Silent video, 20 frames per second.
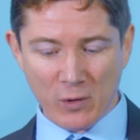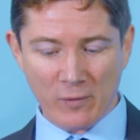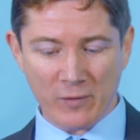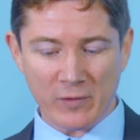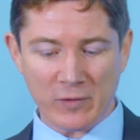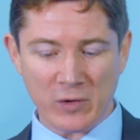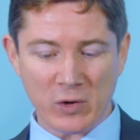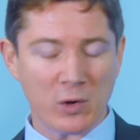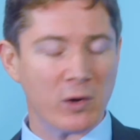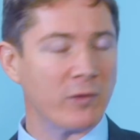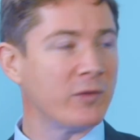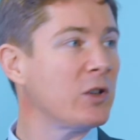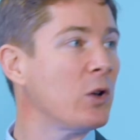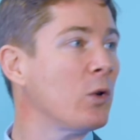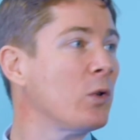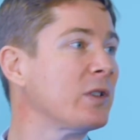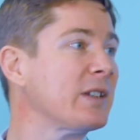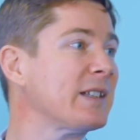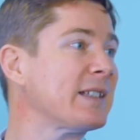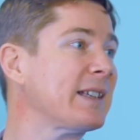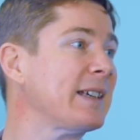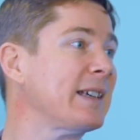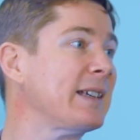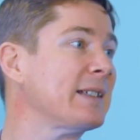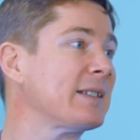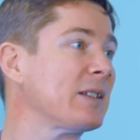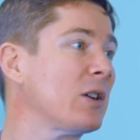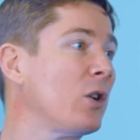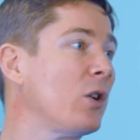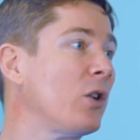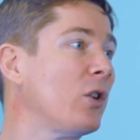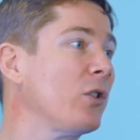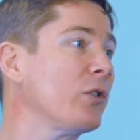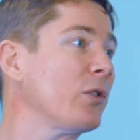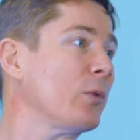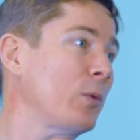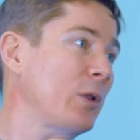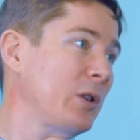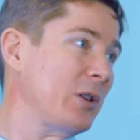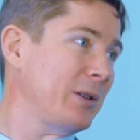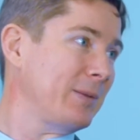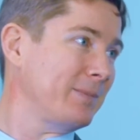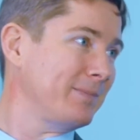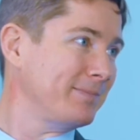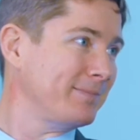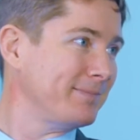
overview of the ODC's other work?